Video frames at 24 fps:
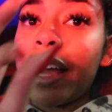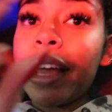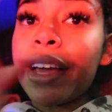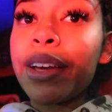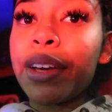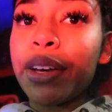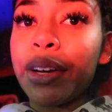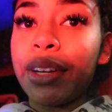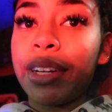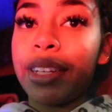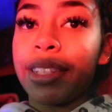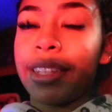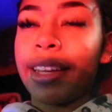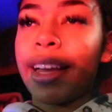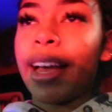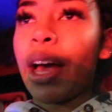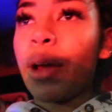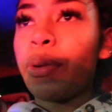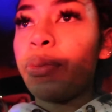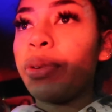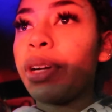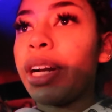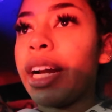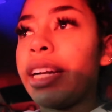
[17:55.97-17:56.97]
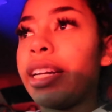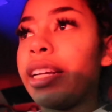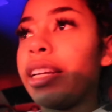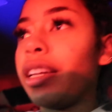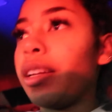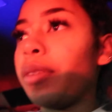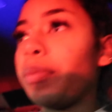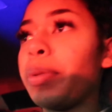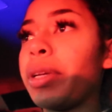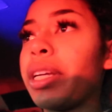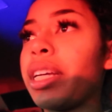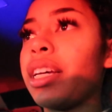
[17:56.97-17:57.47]
thank goodness they had what I
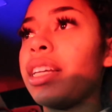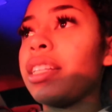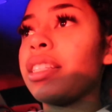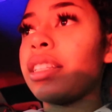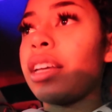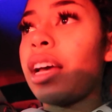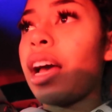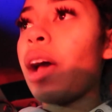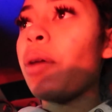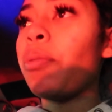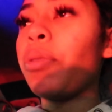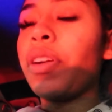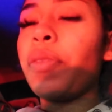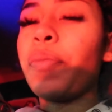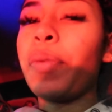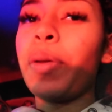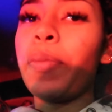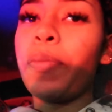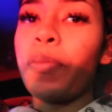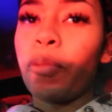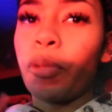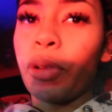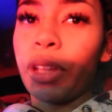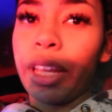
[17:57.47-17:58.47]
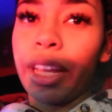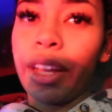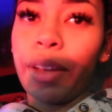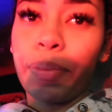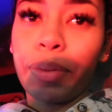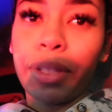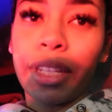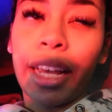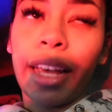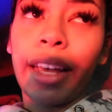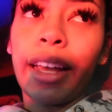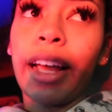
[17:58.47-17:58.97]
needed because I would have been really
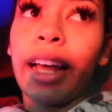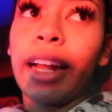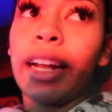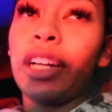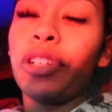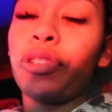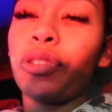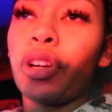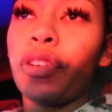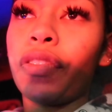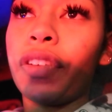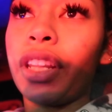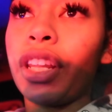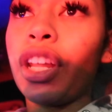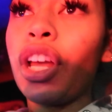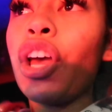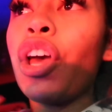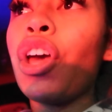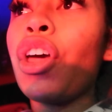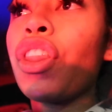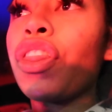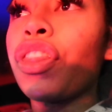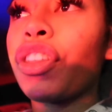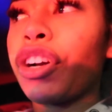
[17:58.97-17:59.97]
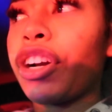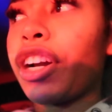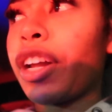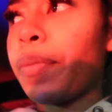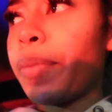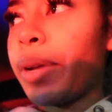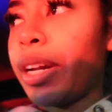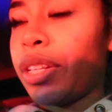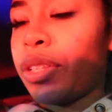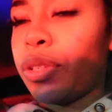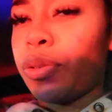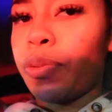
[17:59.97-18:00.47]
upset had I driven 30
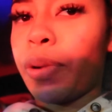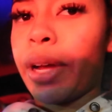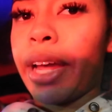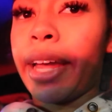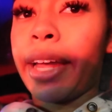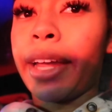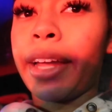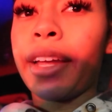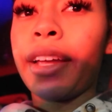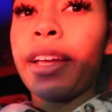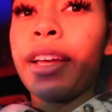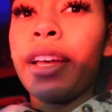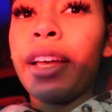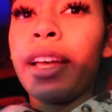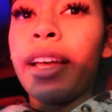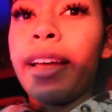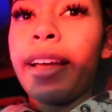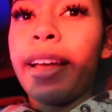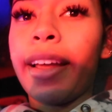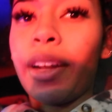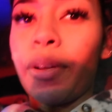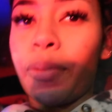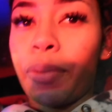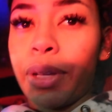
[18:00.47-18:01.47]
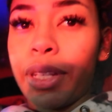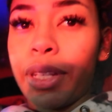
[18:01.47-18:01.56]
minutes away and it